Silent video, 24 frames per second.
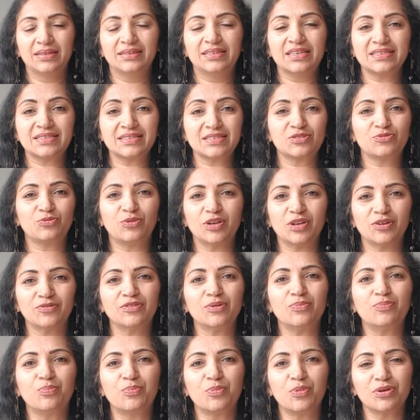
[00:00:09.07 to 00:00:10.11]
This is one of
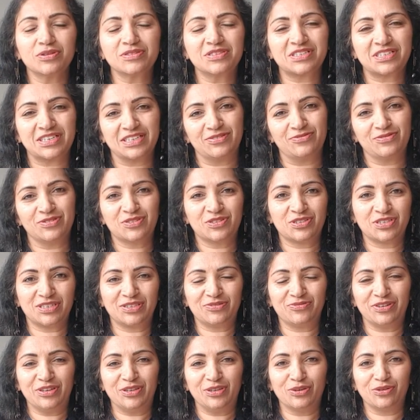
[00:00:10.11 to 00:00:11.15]
the most requested
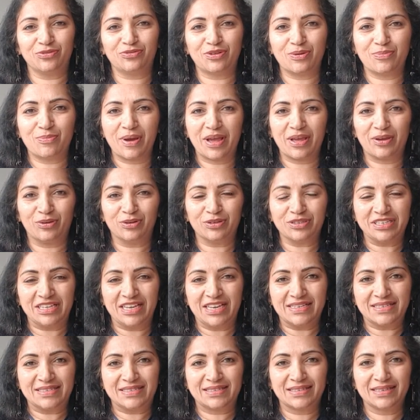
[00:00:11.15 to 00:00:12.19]
video from my
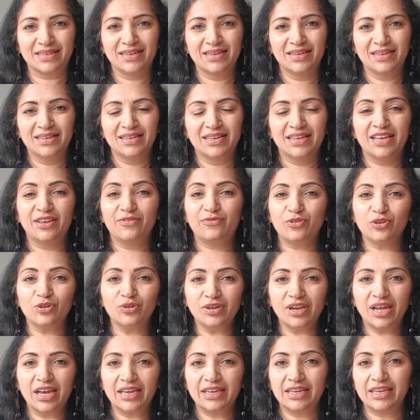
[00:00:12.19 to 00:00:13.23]
audience. If
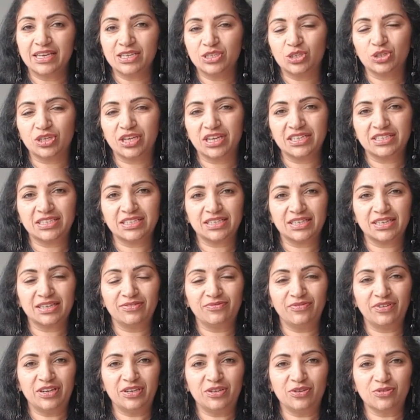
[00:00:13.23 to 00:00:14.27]
you like educational
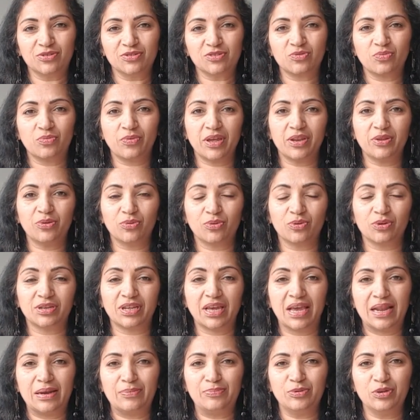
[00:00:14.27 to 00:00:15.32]
videos where you could
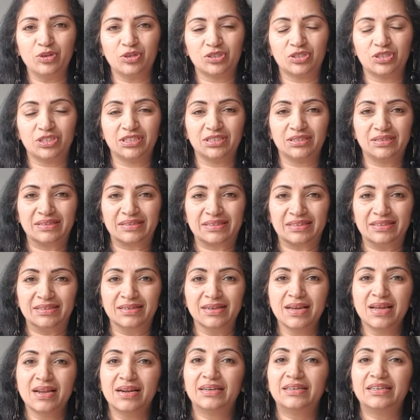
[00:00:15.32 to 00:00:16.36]
help your children
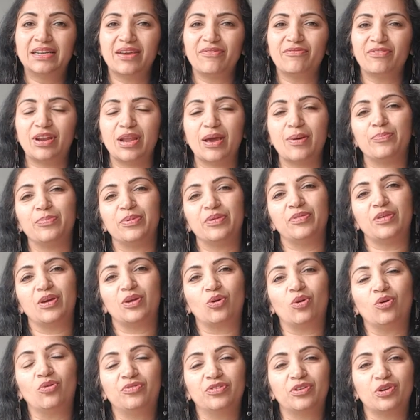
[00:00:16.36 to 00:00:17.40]
develop in
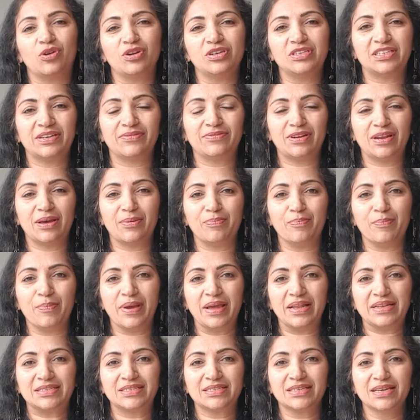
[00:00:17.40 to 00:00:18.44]
their overall
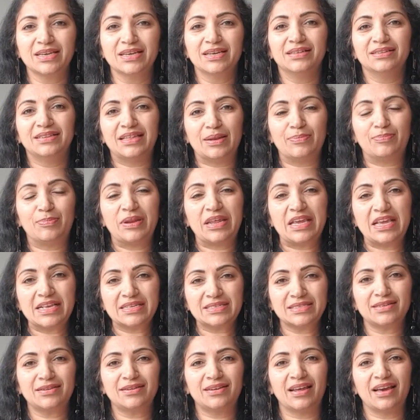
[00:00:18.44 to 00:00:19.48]
development, then
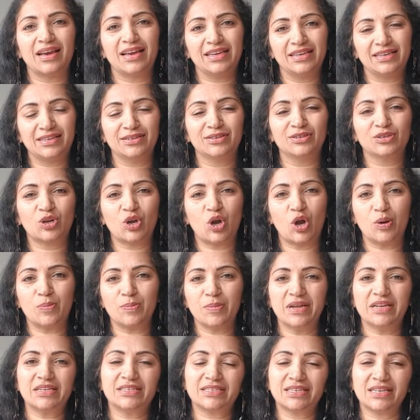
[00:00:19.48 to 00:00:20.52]
please like,
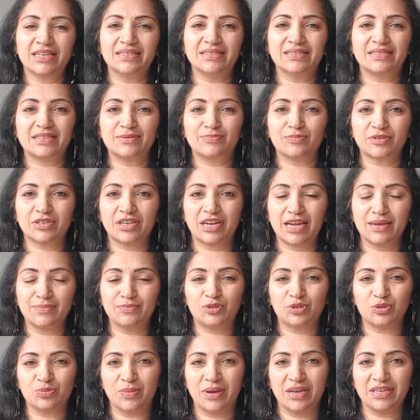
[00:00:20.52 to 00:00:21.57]
comment and
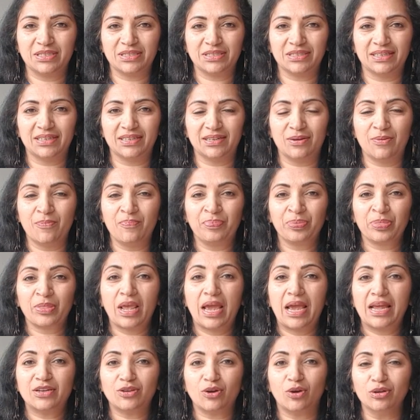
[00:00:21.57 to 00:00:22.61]
subscribe to my channel.
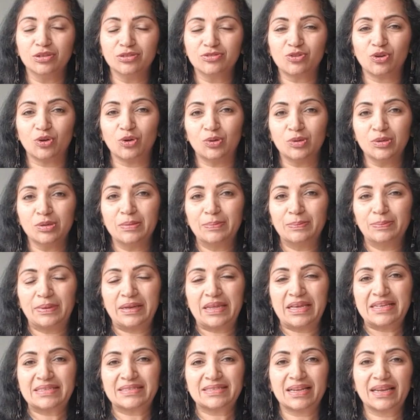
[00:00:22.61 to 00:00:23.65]
And also
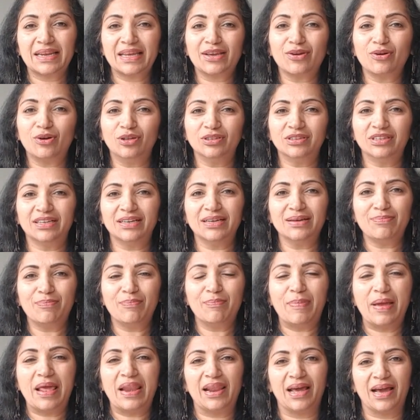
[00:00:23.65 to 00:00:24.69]
please click on the
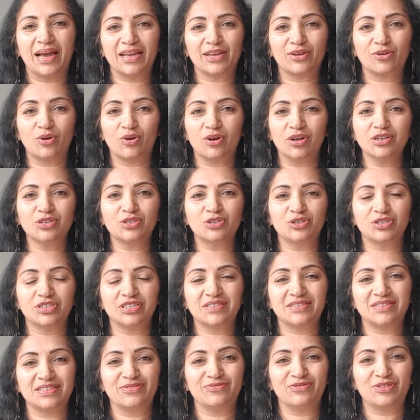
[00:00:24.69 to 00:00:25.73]
bell icon to
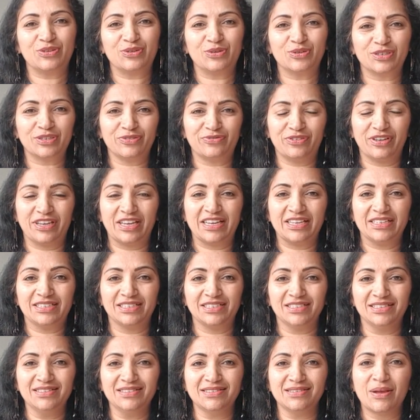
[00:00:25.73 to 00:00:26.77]
receive the
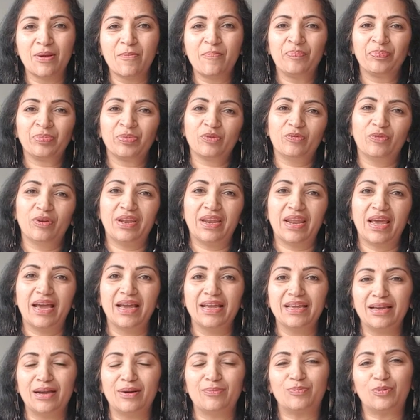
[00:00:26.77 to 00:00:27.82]
notifications when
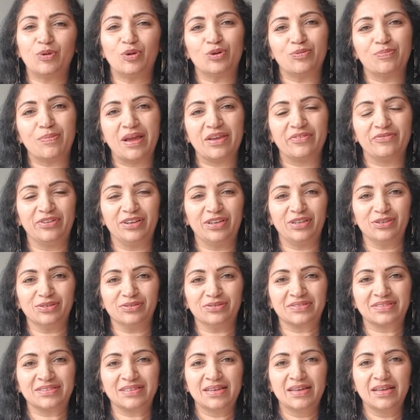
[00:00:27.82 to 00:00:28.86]
I upload my
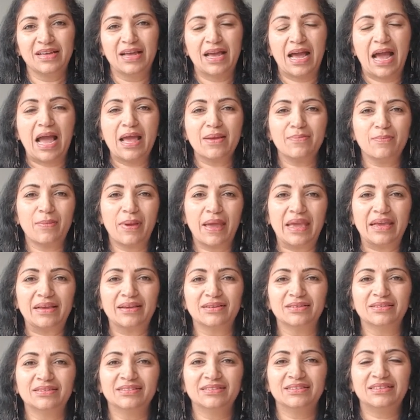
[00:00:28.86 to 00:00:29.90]
videos. I
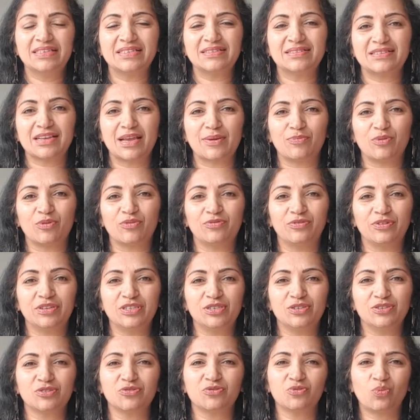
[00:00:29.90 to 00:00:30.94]
make these type of
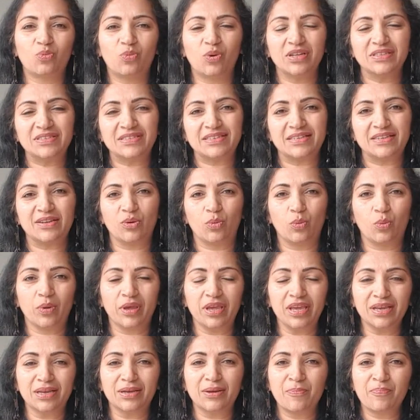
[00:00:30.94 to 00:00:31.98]
videos once in a
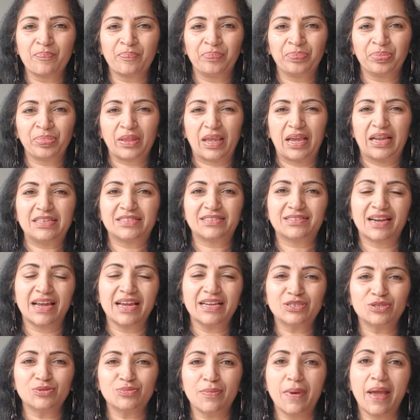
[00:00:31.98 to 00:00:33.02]
week. I'll try
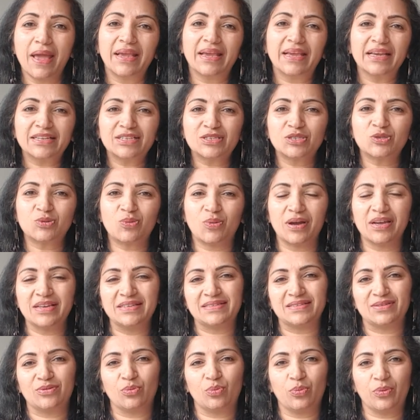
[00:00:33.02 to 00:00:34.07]
to make it
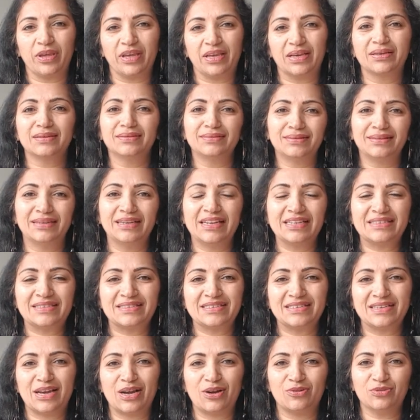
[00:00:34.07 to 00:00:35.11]
twice a week. Let's
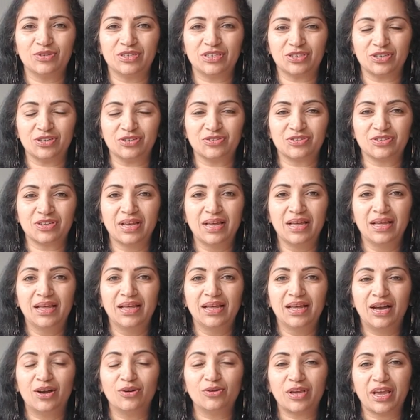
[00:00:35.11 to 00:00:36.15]
see how it goes.
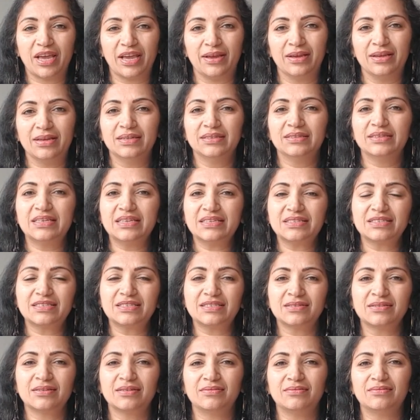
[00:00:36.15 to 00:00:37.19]
Okay, this